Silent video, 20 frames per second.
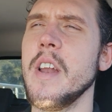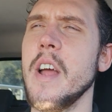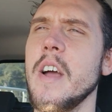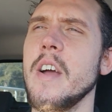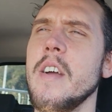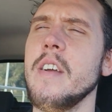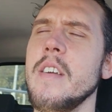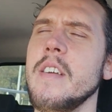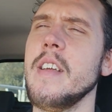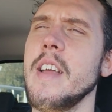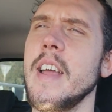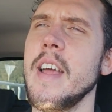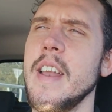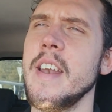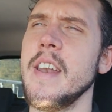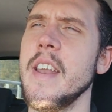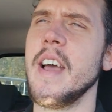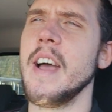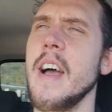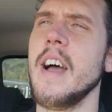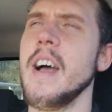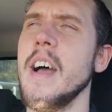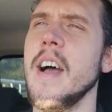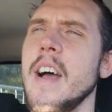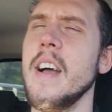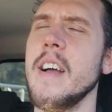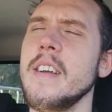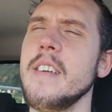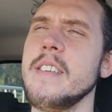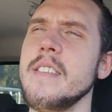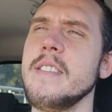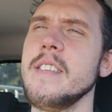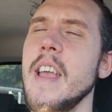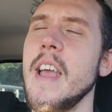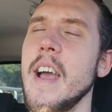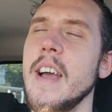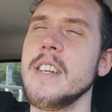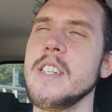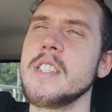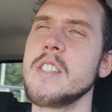know, and
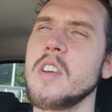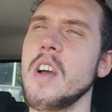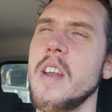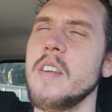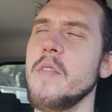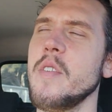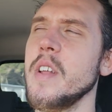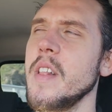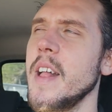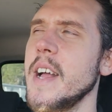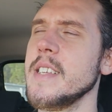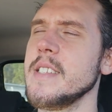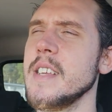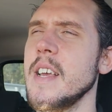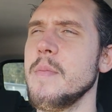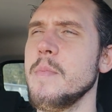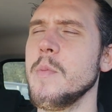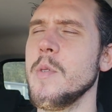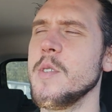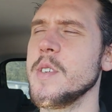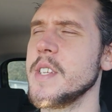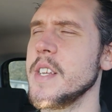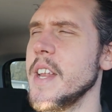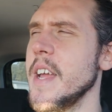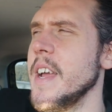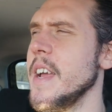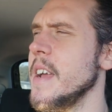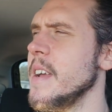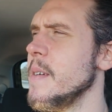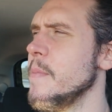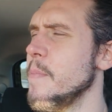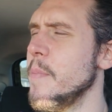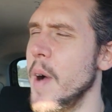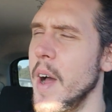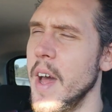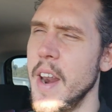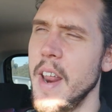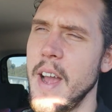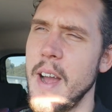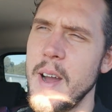yeah, I just kind of realized that more today.
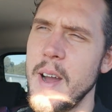But